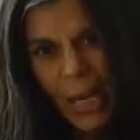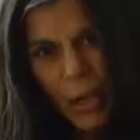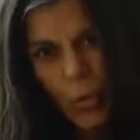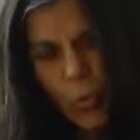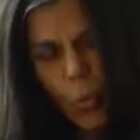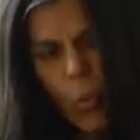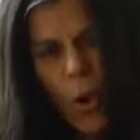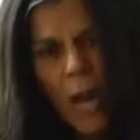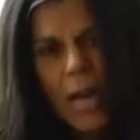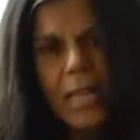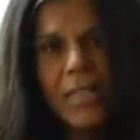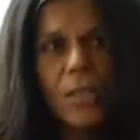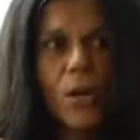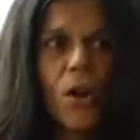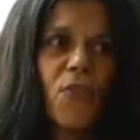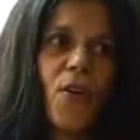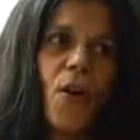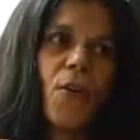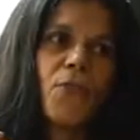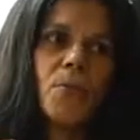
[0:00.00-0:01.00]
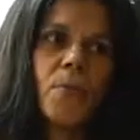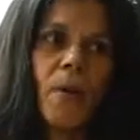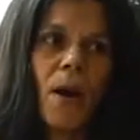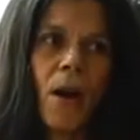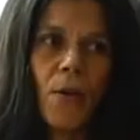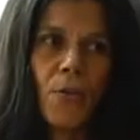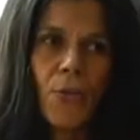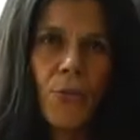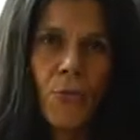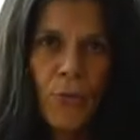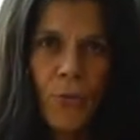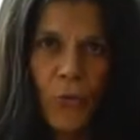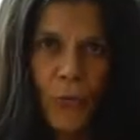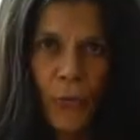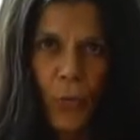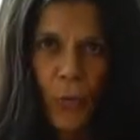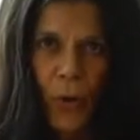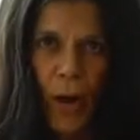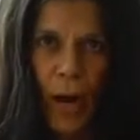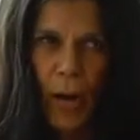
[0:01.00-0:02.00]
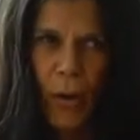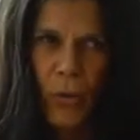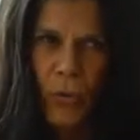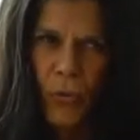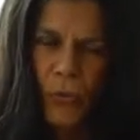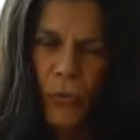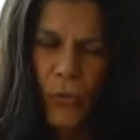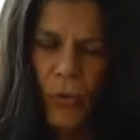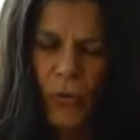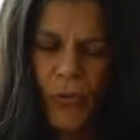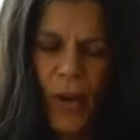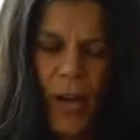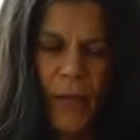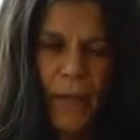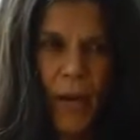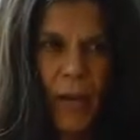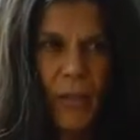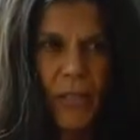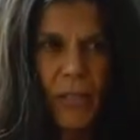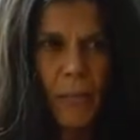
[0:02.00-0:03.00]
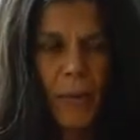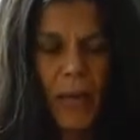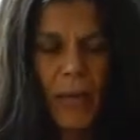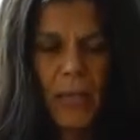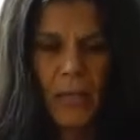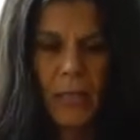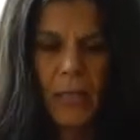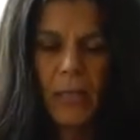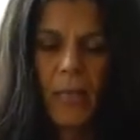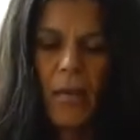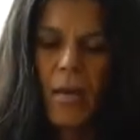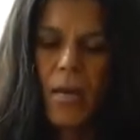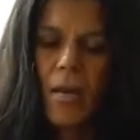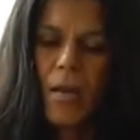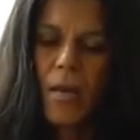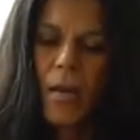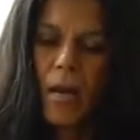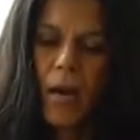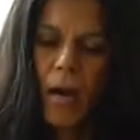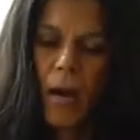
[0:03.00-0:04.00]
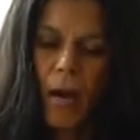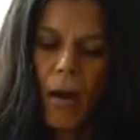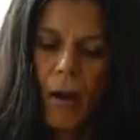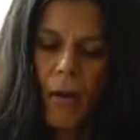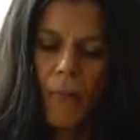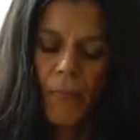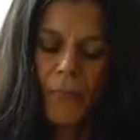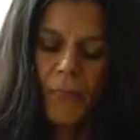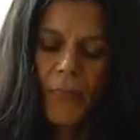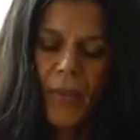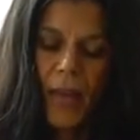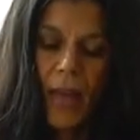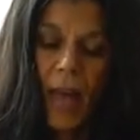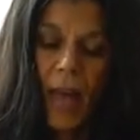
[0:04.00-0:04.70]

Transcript: It wears off after about 3 or 4 hours, or 4 or 5 hours, depends. And